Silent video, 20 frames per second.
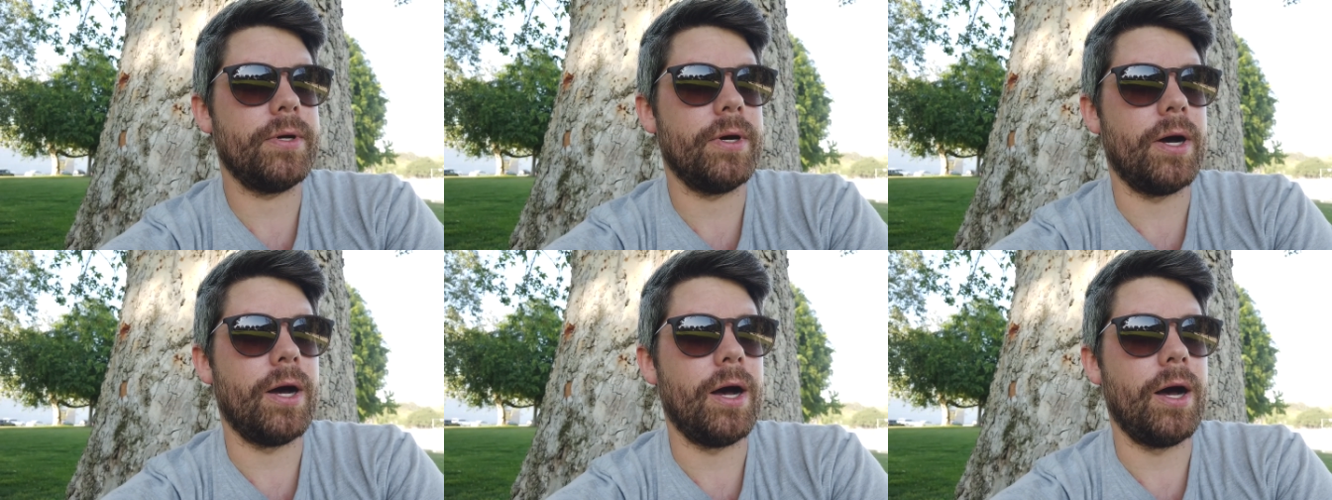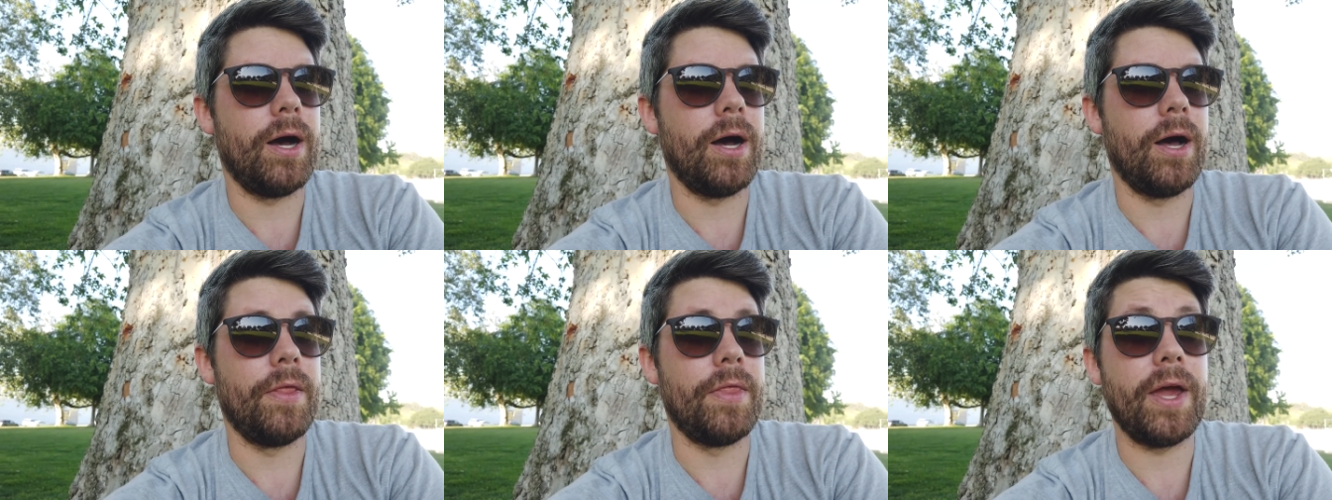
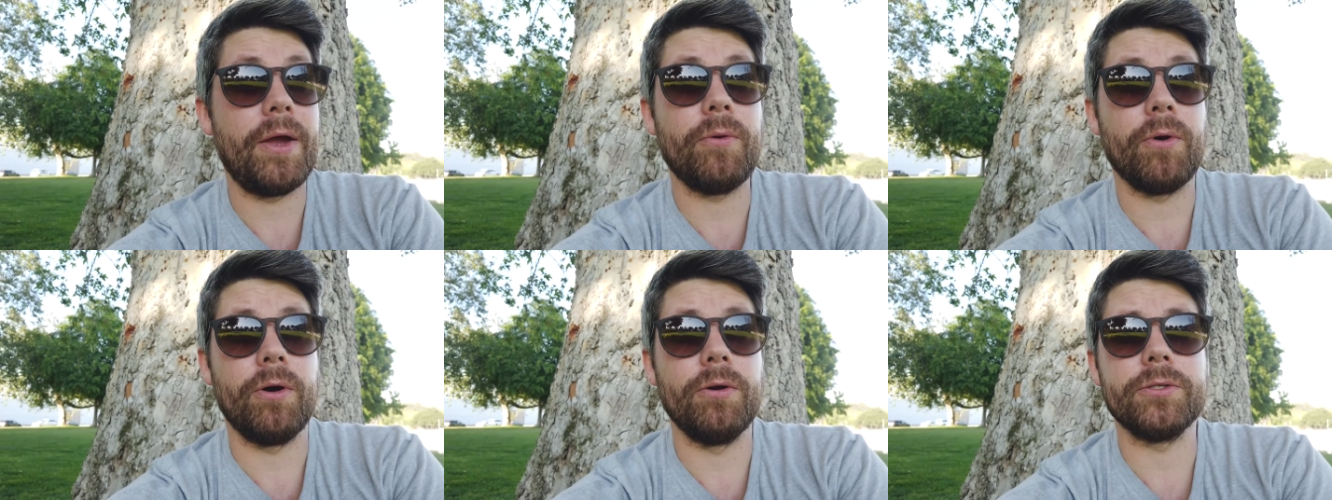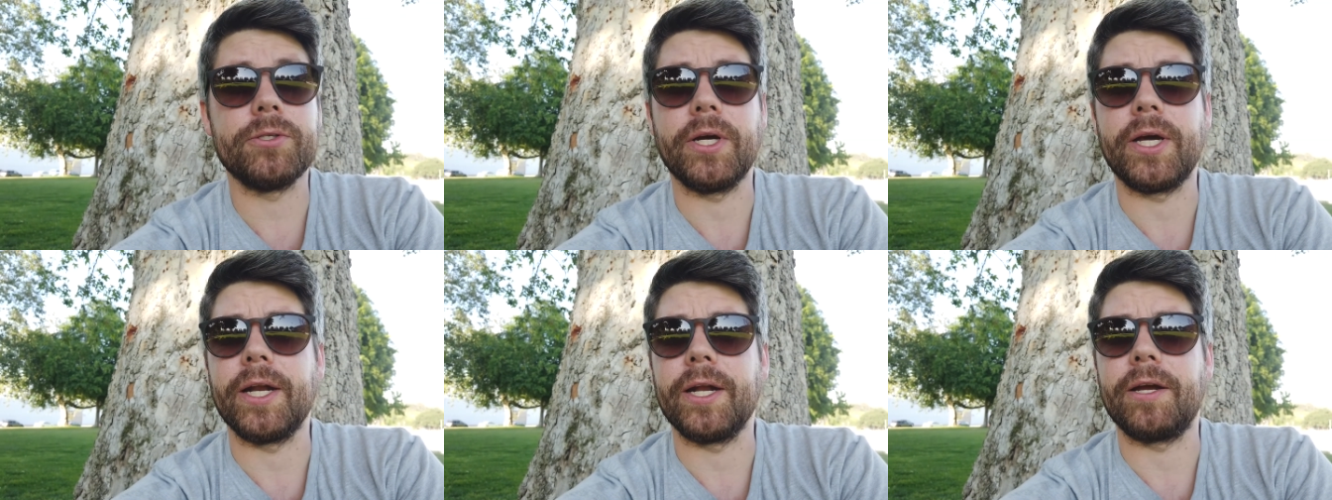uh, they were
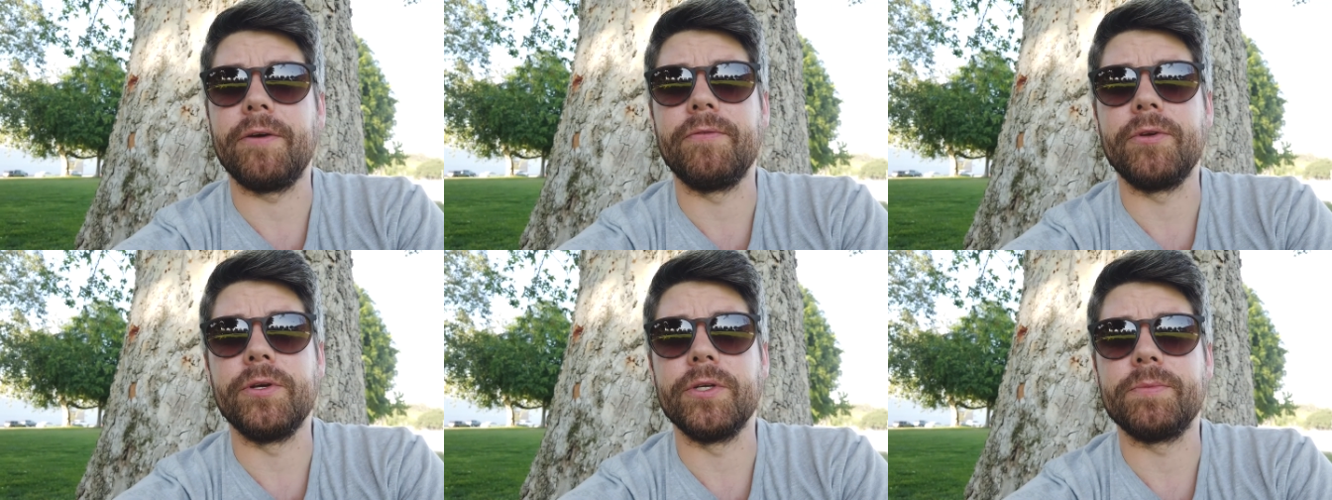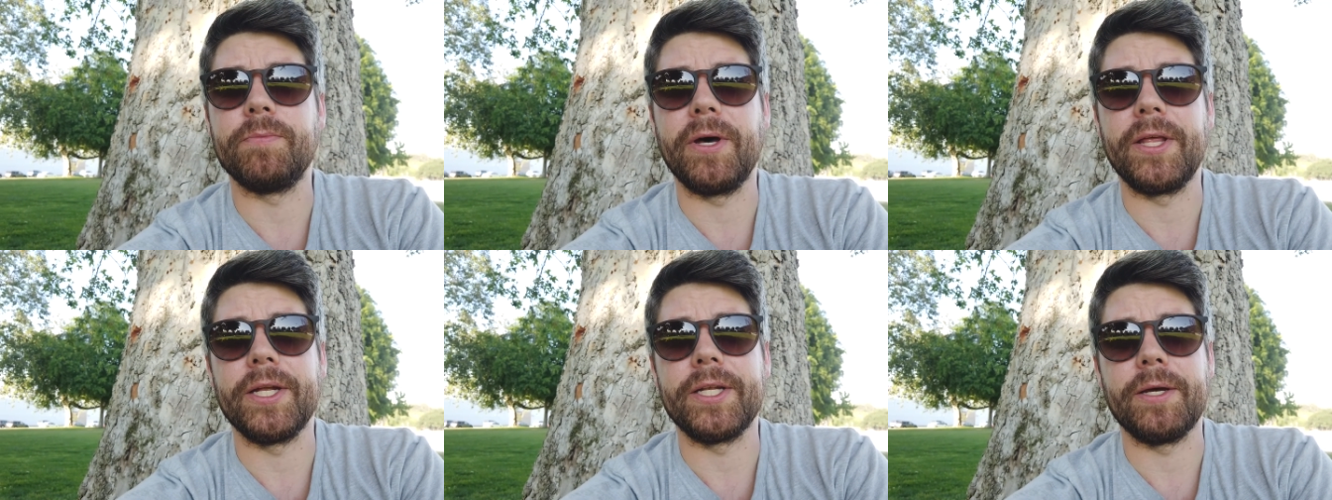also kind of
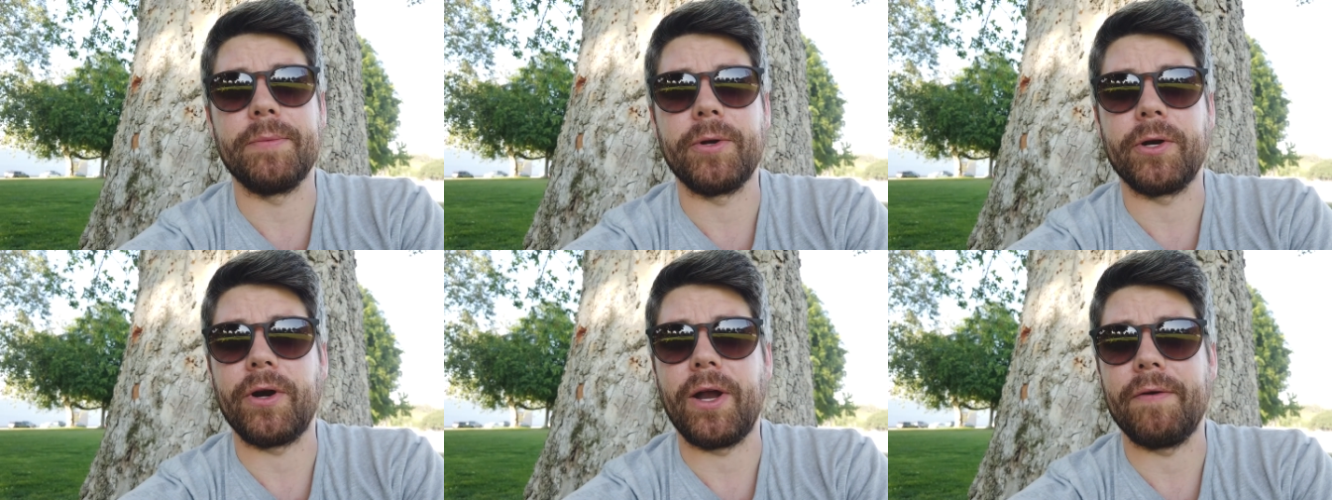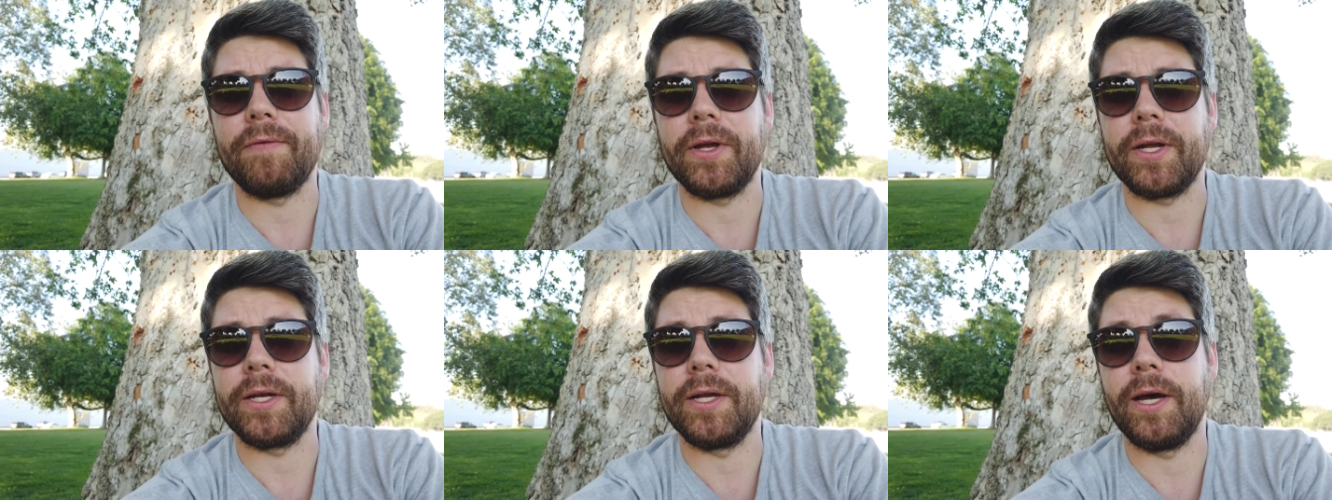confused by that
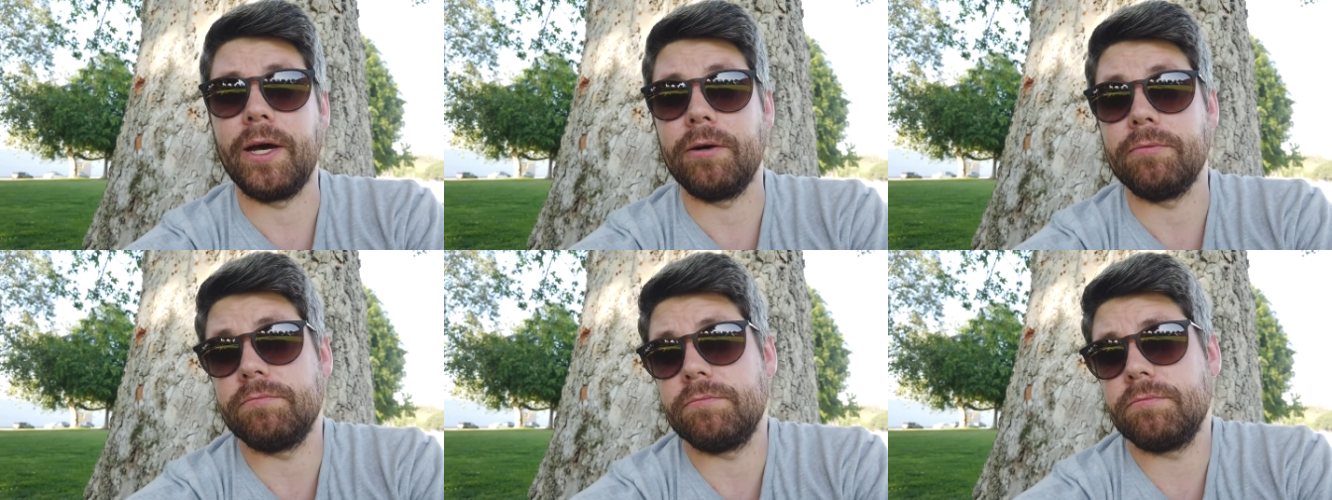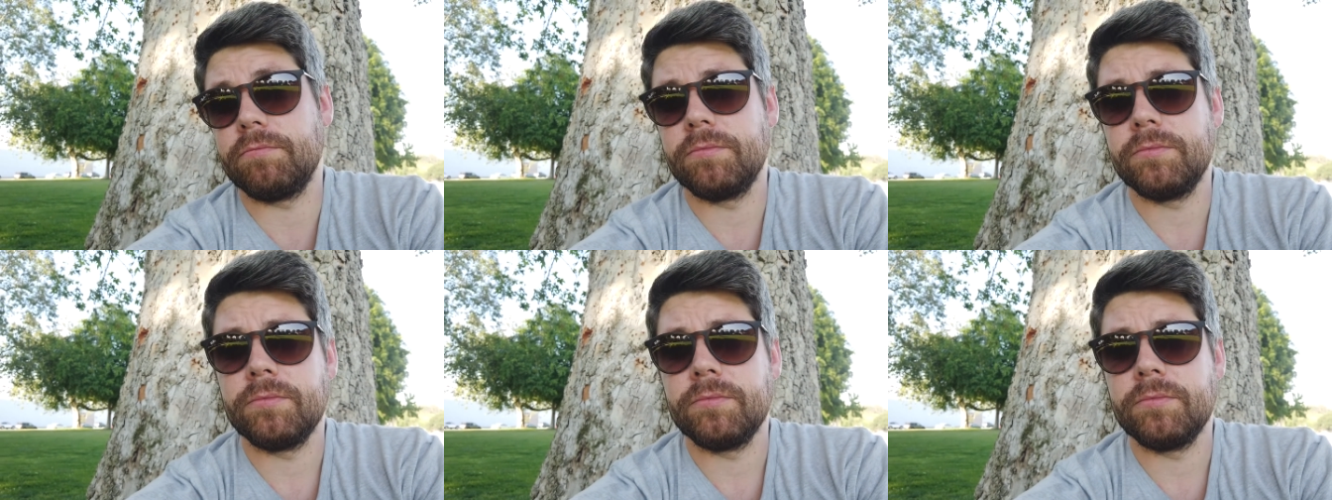demographic. Now